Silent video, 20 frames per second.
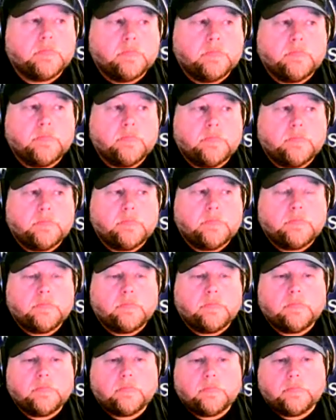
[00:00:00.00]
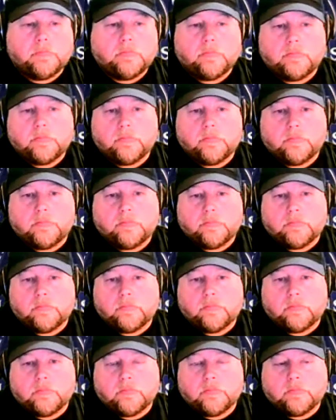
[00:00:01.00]

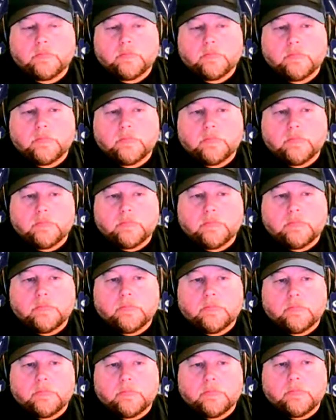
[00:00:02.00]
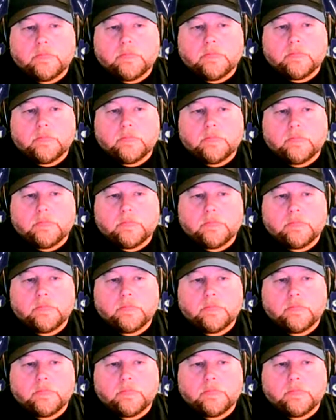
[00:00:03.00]
No words are spoken by the person on screen.